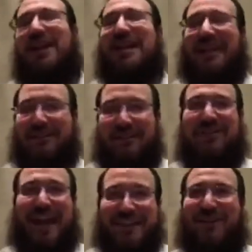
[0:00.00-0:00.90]
even if it
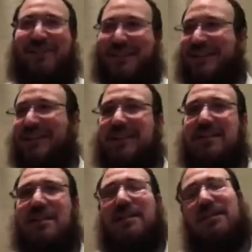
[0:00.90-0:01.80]
has all of its needs,
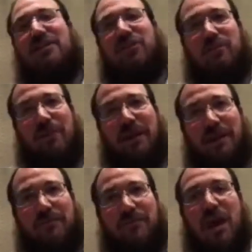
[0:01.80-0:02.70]
is the human being.
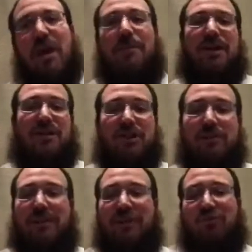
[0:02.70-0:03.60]
Because the human
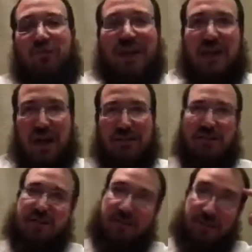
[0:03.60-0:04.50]
being
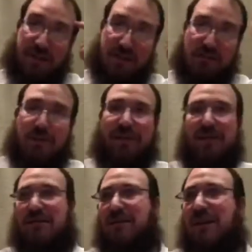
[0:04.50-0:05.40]
realizes, because the human being
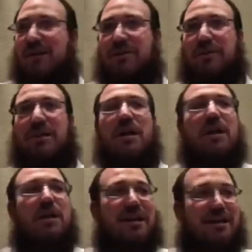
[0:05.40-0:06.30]
is intellectual,
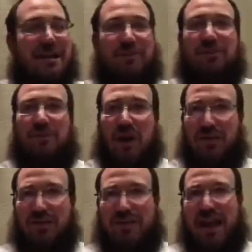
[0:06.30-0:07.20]
is able to
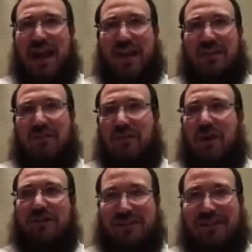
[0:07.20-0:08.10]
understand
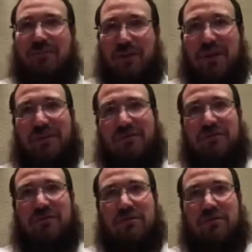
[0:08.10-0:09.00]
on the deeper level
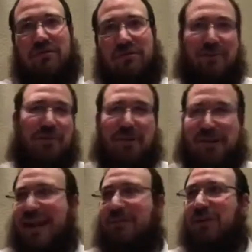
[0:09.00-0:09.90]
deeper than an
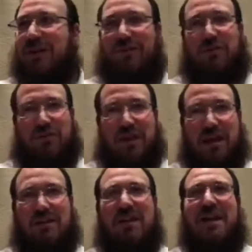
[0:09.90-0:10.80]
animal could ever
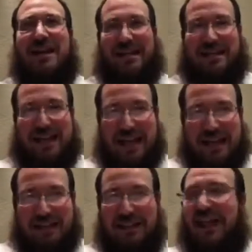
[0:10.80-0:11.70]
understand, is that
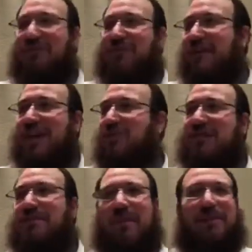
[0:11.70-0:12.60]
life is not just
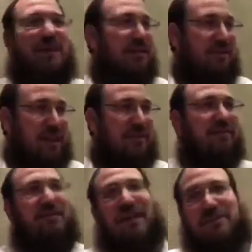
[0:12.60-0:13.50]
about being content.
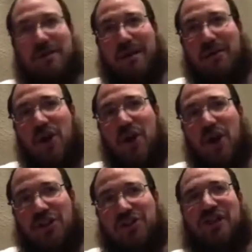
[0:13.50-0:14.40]
Life is about
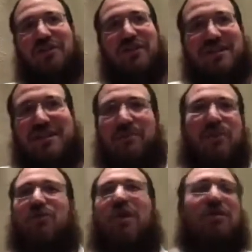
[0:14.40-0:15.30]
achieving something
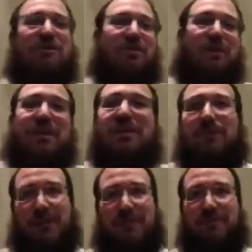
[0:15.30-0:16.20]
greater than we can
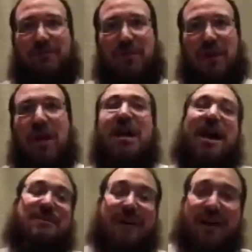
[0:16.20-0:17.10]
be.
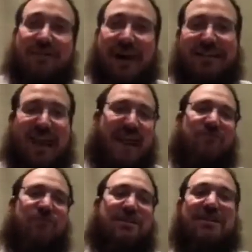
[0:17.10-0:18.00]
As a matter of fact,
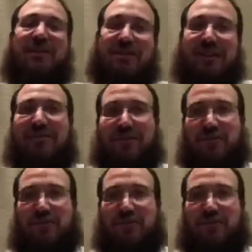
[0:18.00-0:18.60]
every single level of